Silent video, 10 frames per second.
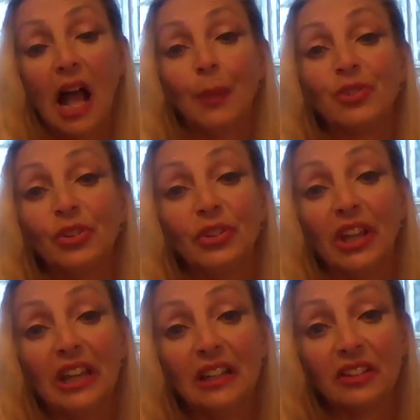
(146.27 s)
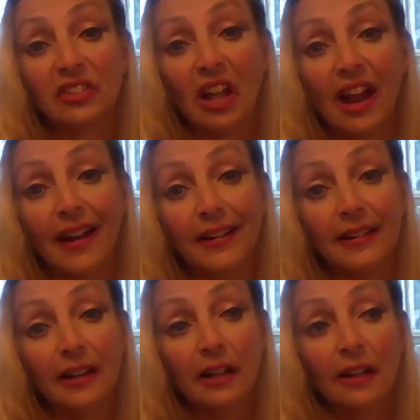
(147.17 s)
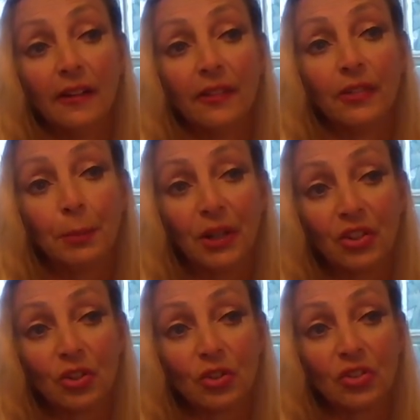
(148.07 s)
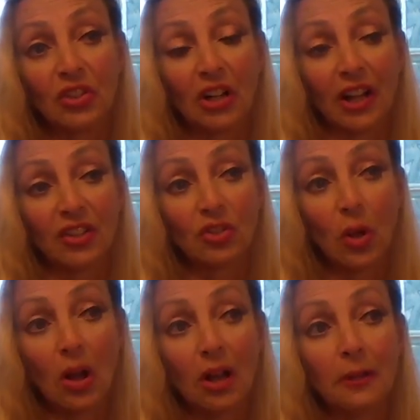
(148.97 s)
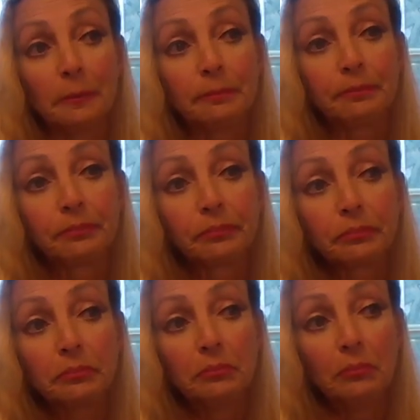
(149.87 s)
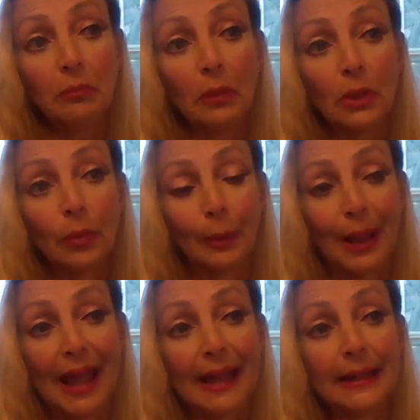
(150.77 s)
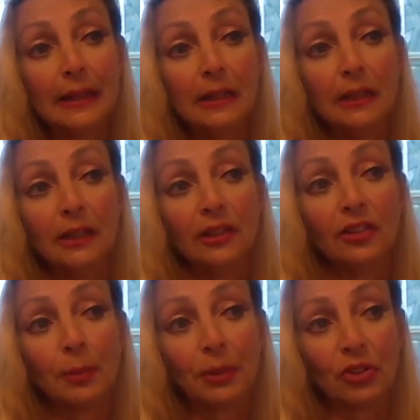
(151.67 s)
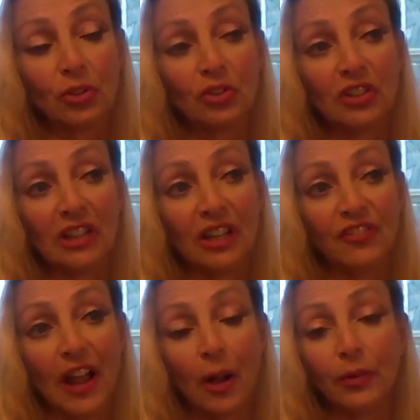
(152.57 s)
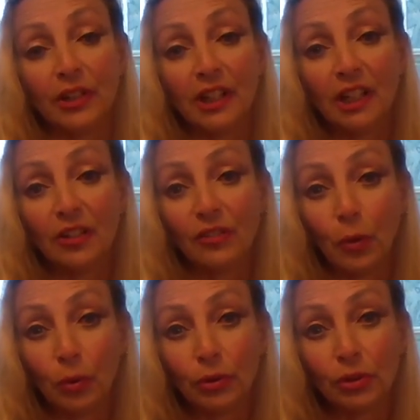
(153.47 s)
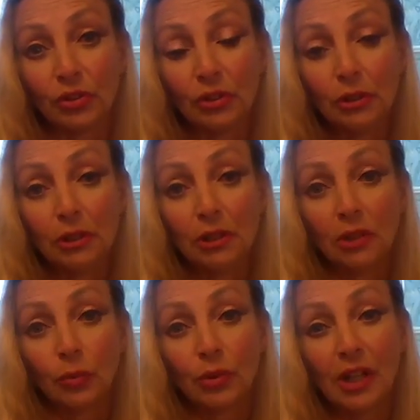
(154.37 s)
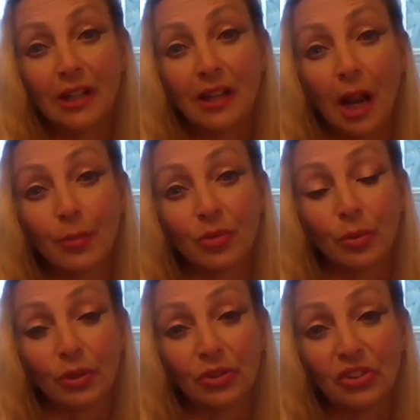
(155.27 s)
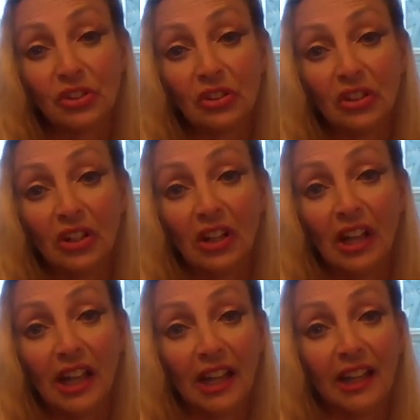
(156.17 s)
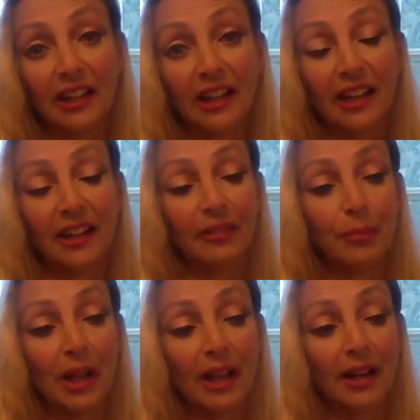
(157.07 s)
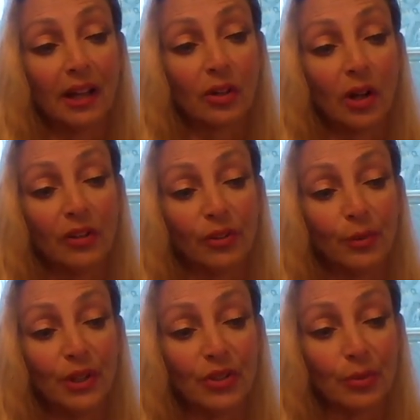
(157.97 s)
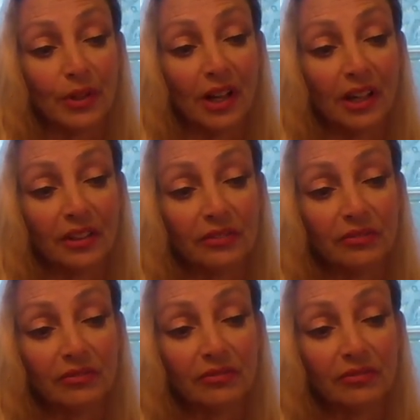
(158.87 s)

absolutely heinous. And the pictures that I saw were bad. The pictures that they found in hidden folders were 10 times worse. And man, I cried for weeks when I